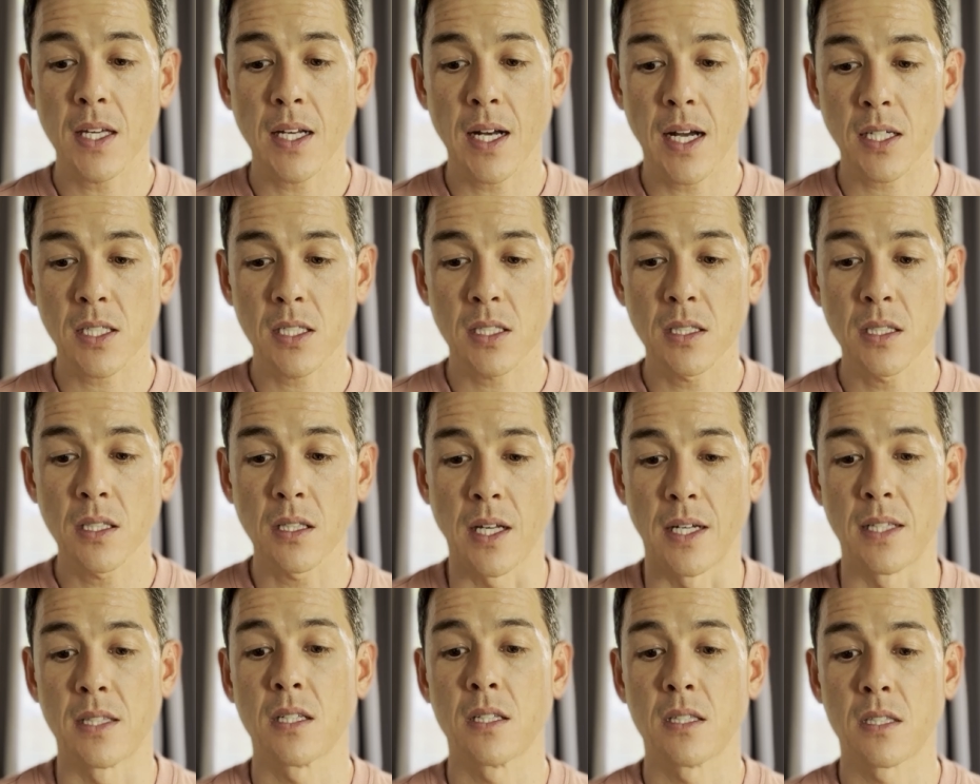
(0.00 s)
it actually
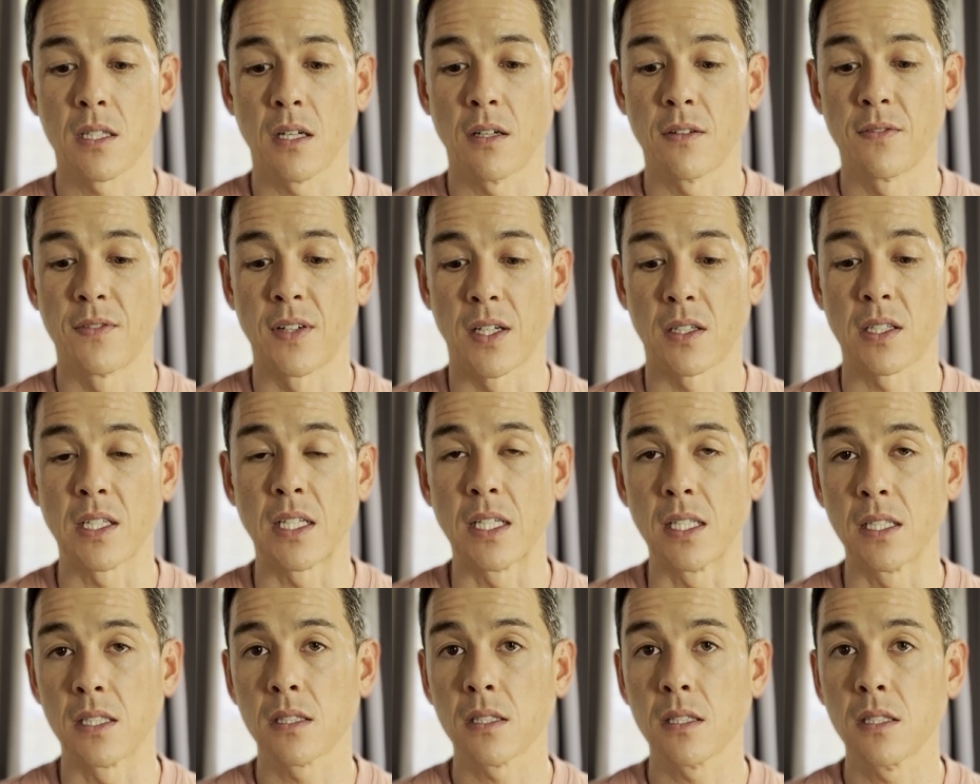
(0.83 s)
lends itself very
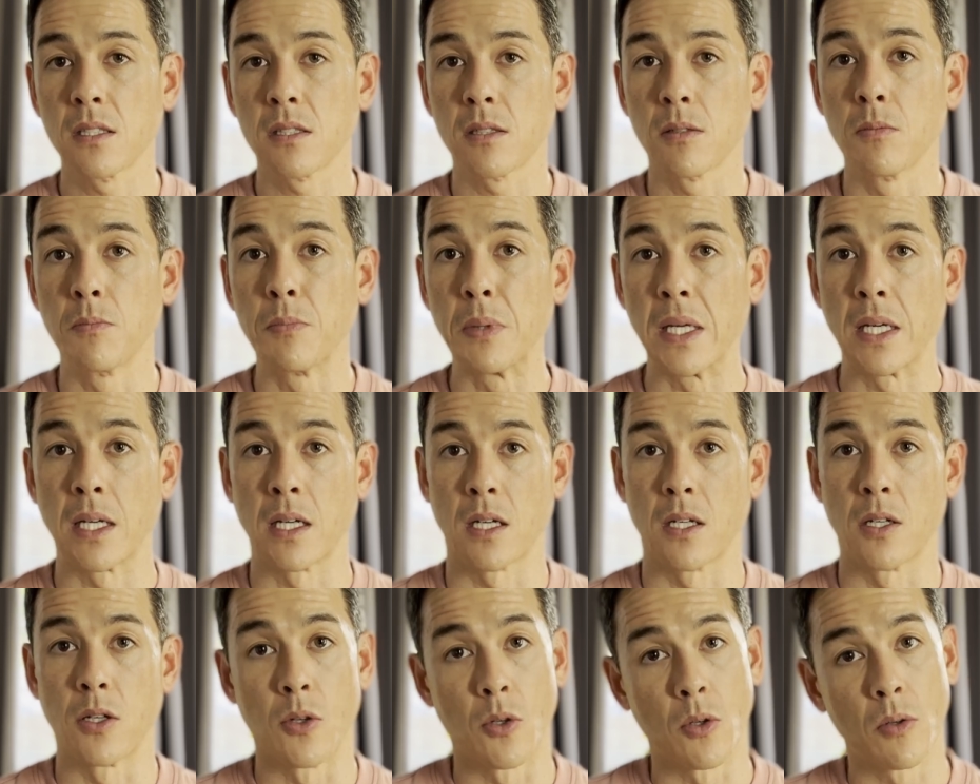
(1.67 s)
easily to being a
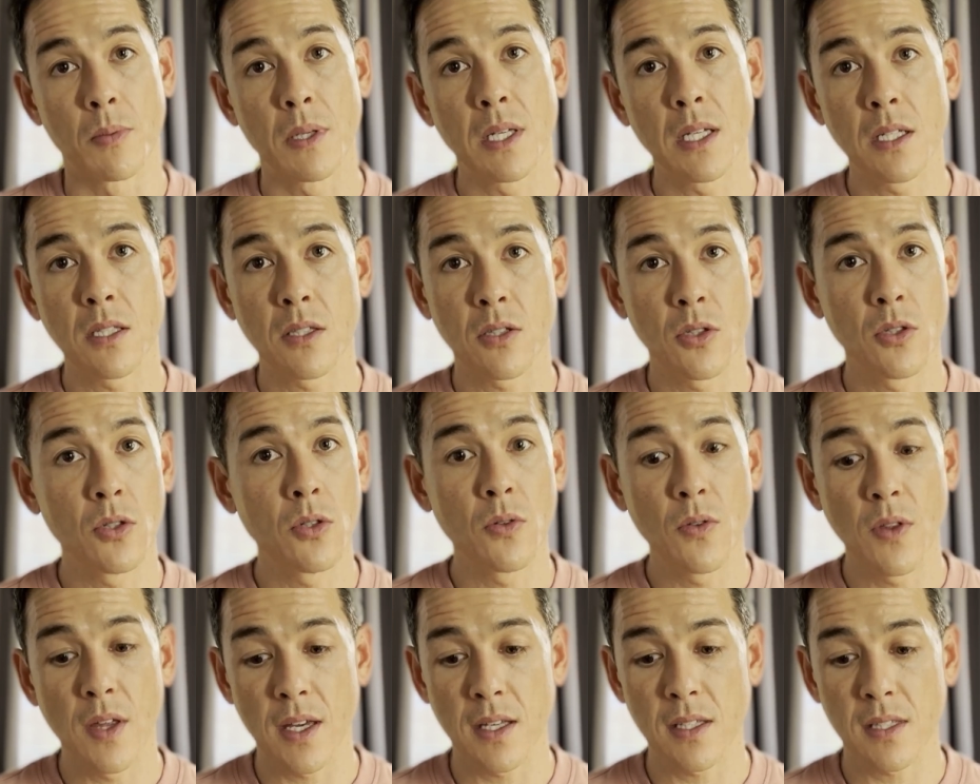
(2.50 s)
newbie to
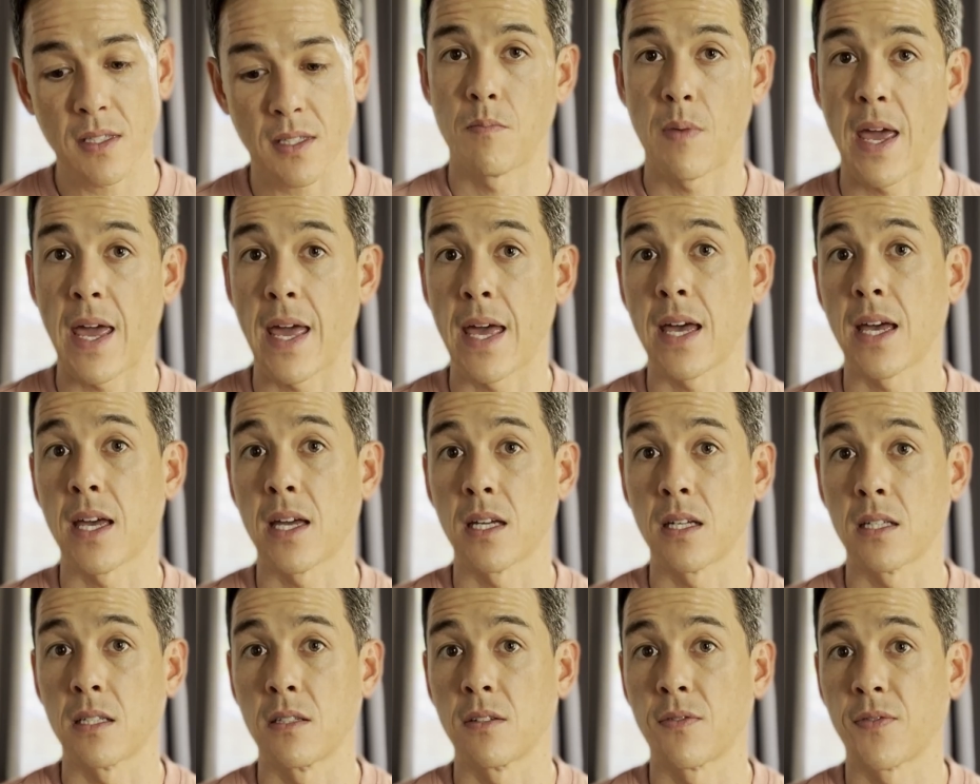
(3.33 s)
this
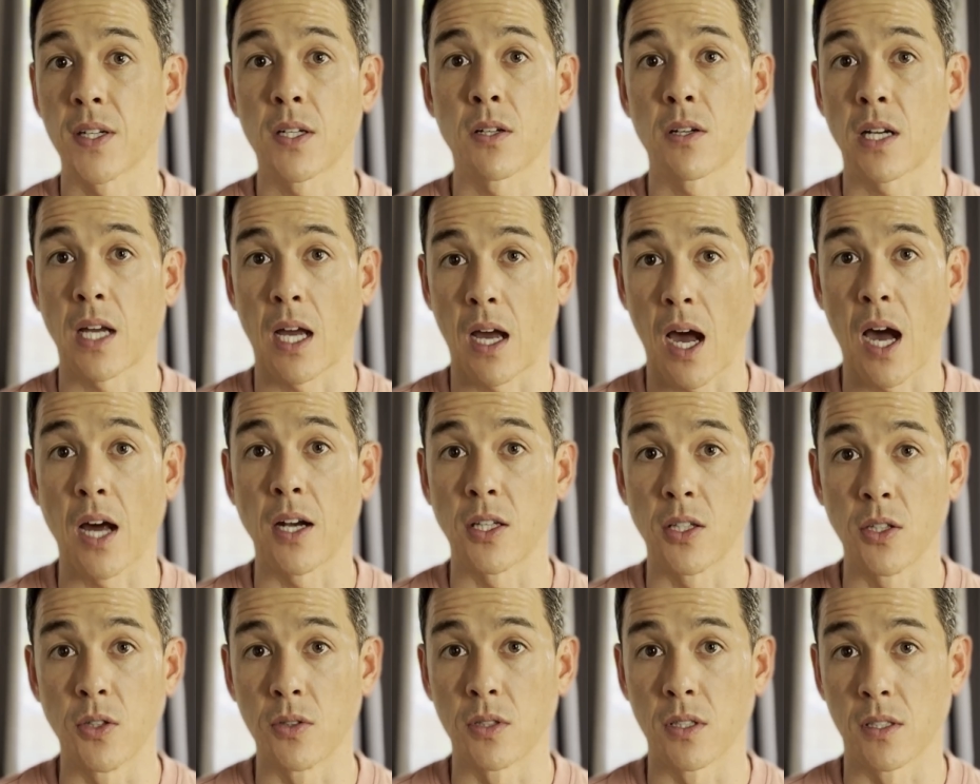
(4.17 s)
and figuring out how to
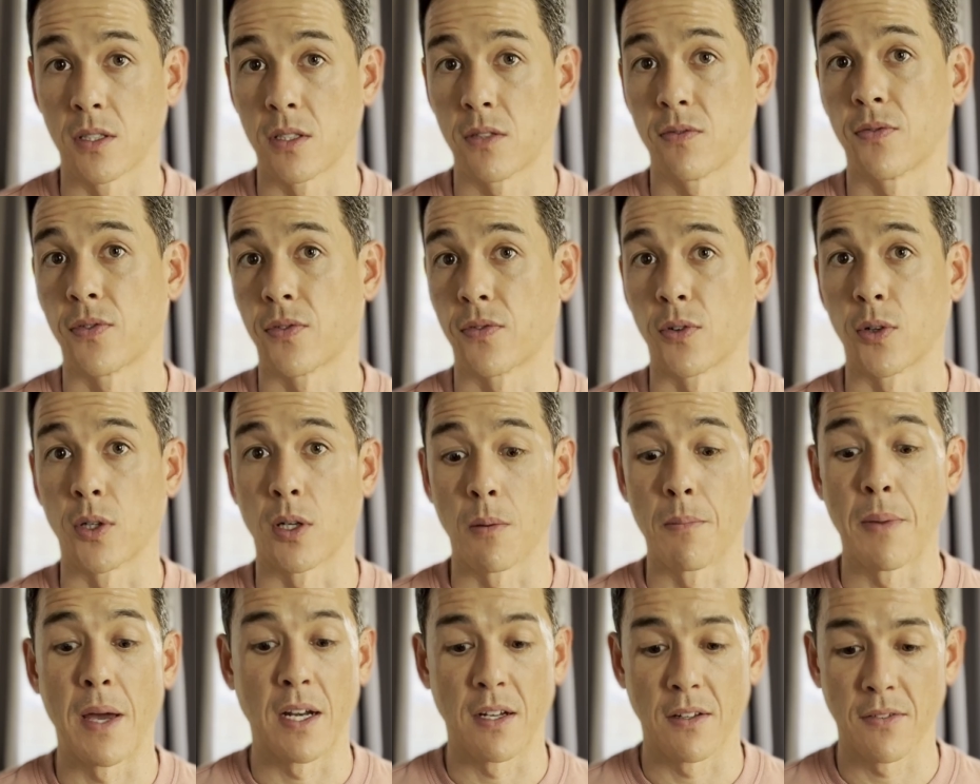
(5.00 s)
use it for your
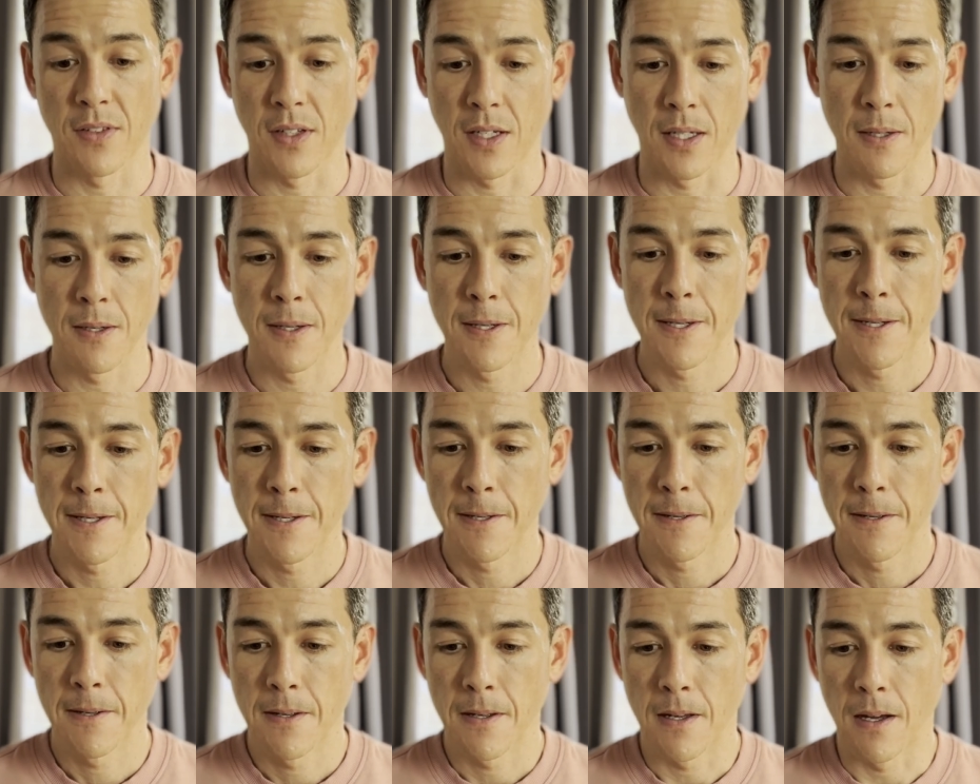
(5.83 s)
benefit.
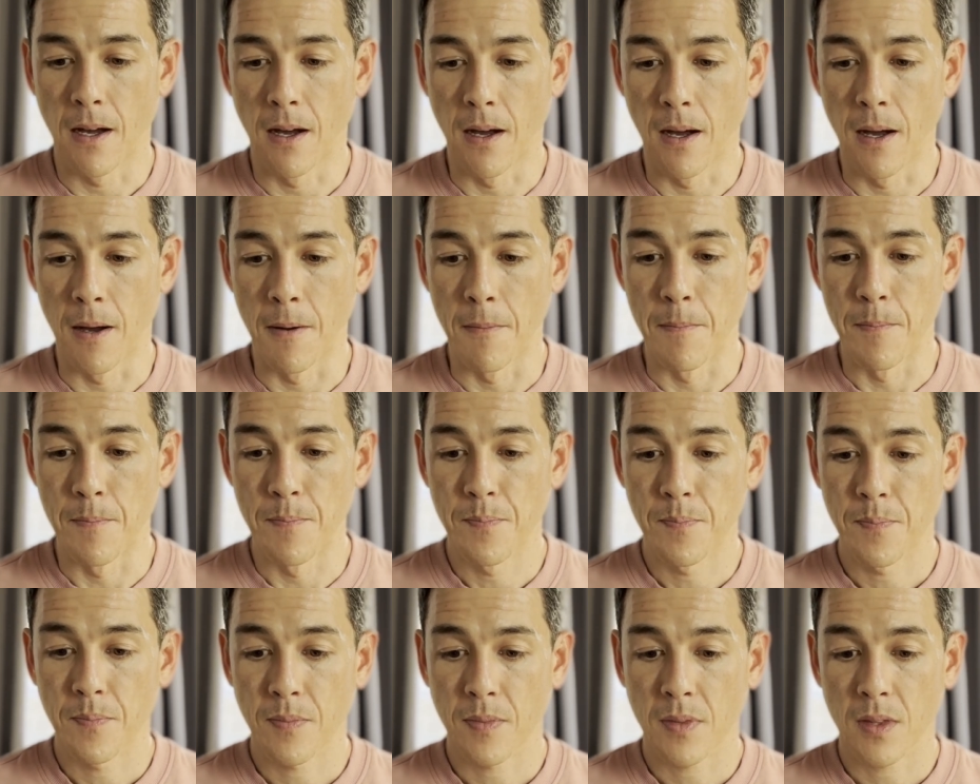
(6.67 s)
Um,
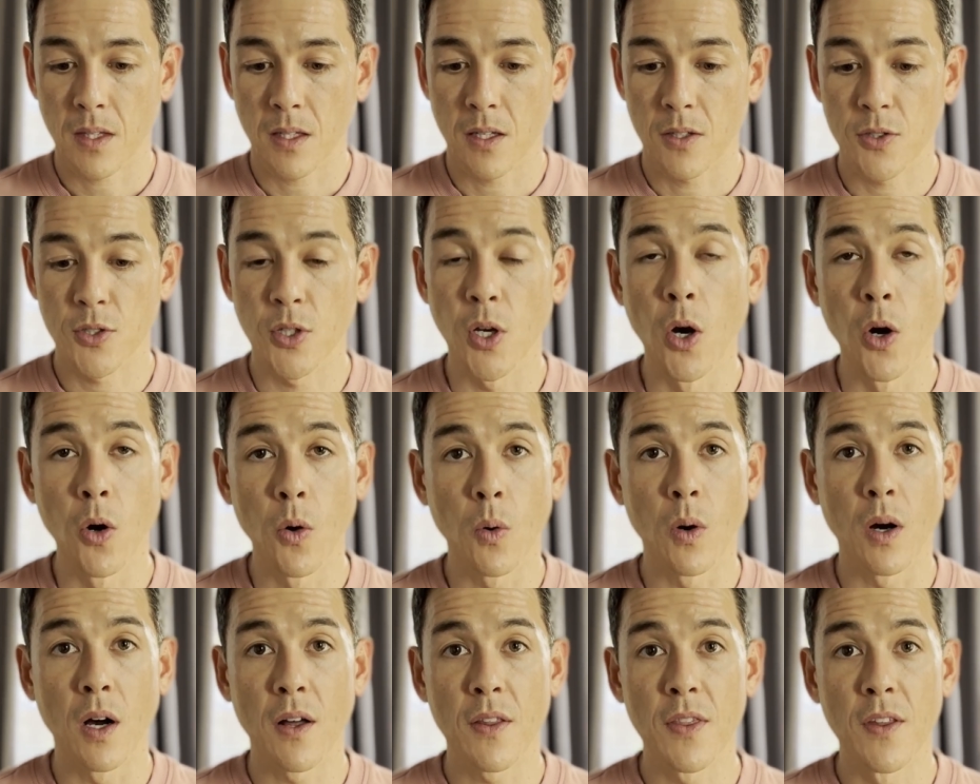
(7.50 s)

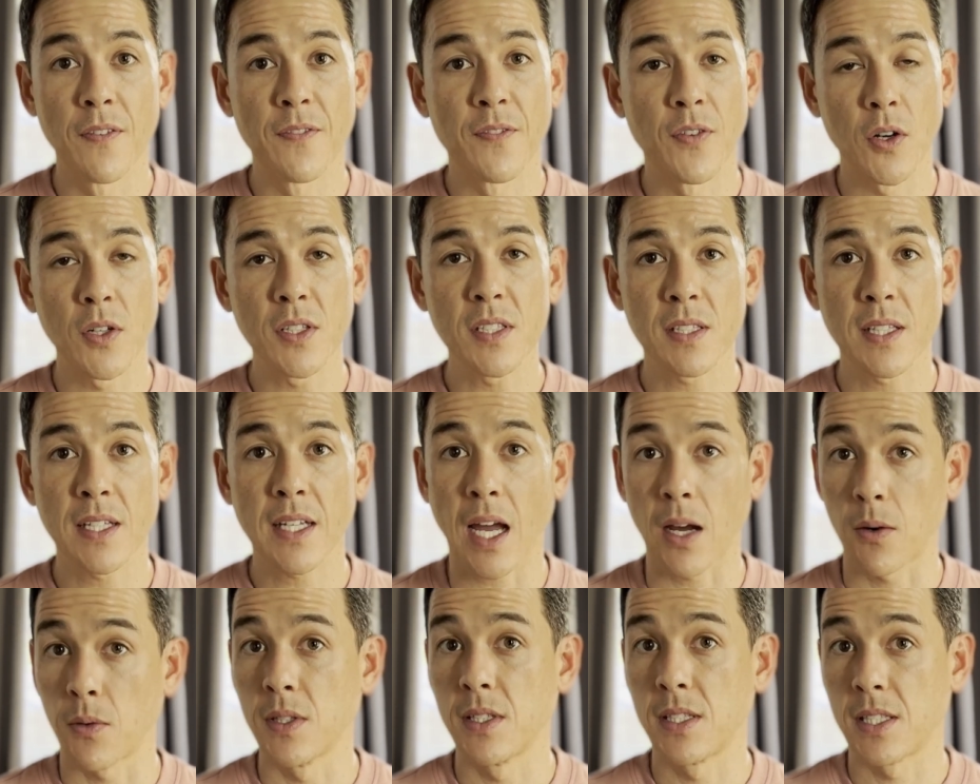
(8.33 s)
so, the first thing
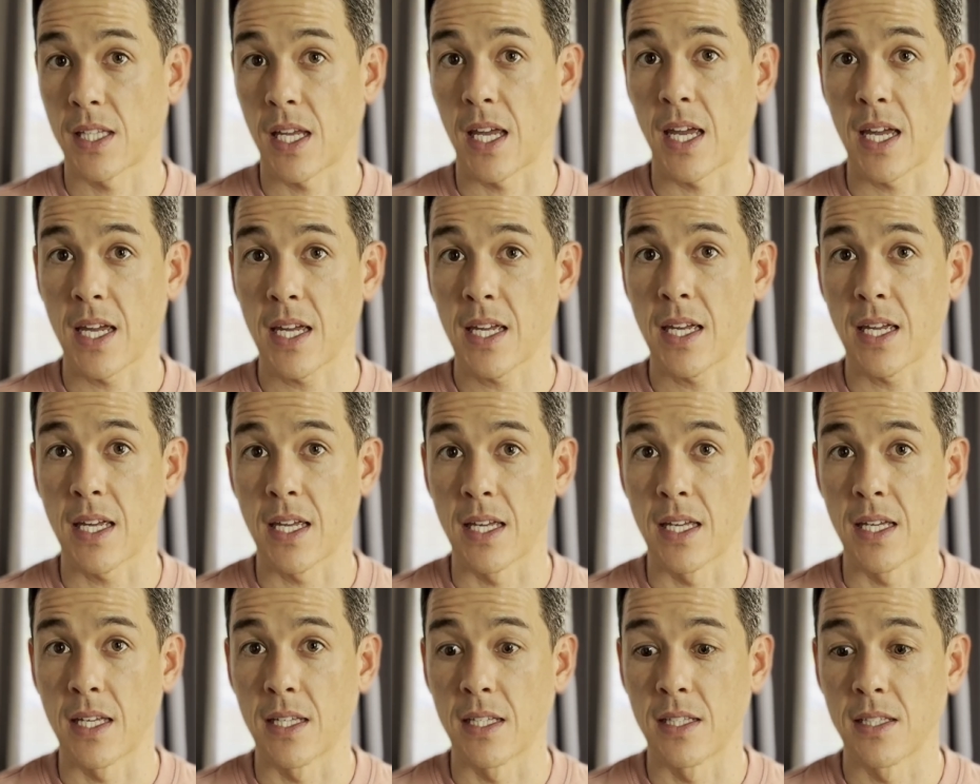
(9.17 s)
I would say
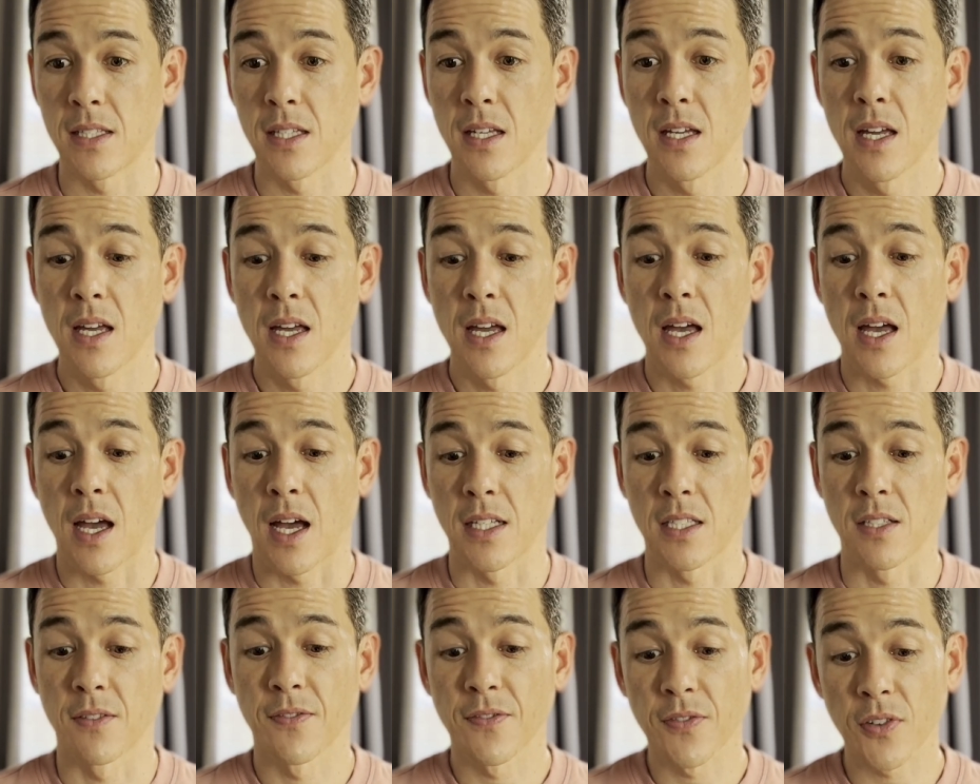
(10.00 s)
is
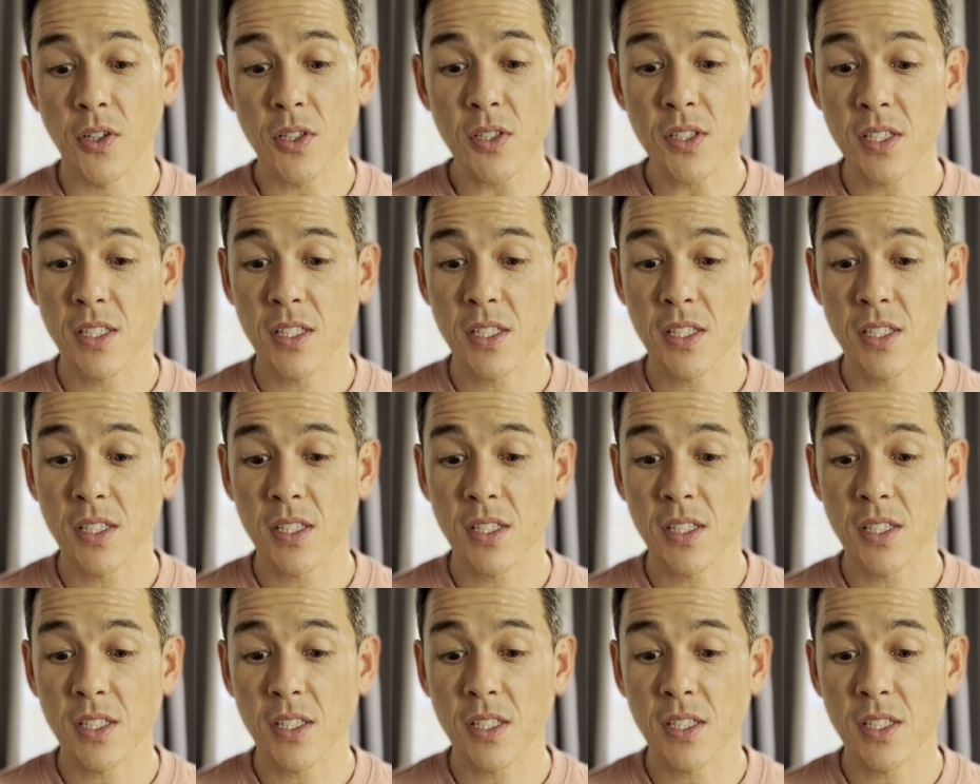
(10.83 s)
as a first